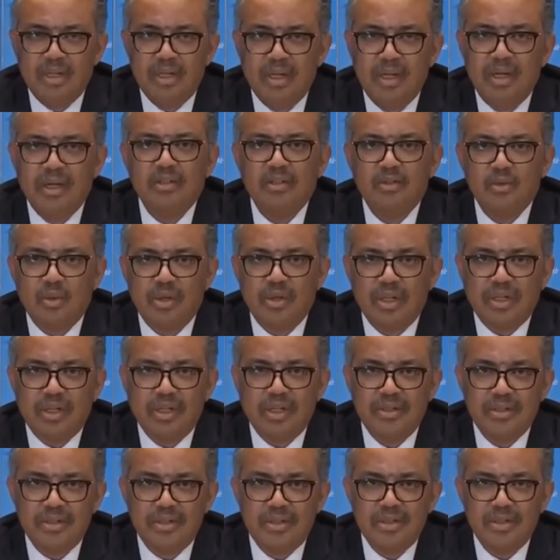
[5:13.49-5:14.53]
health
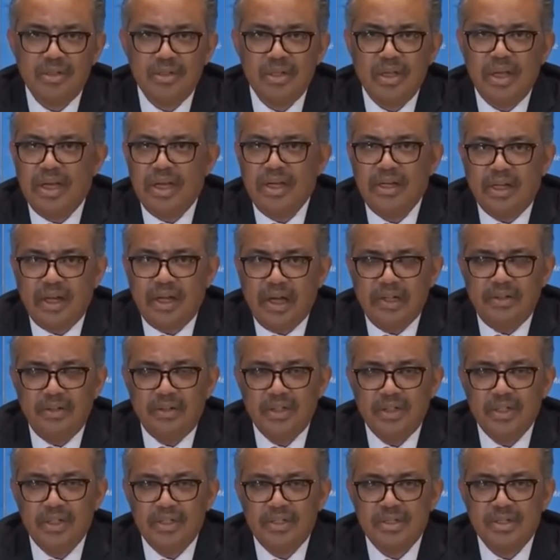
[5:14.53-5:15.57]
workers, and
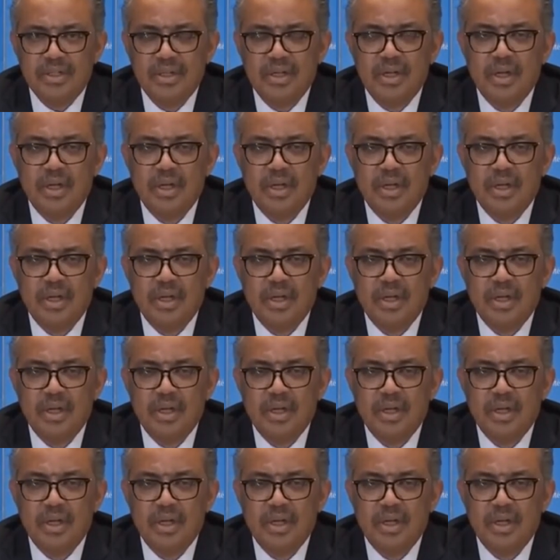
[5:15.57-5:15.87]
countries,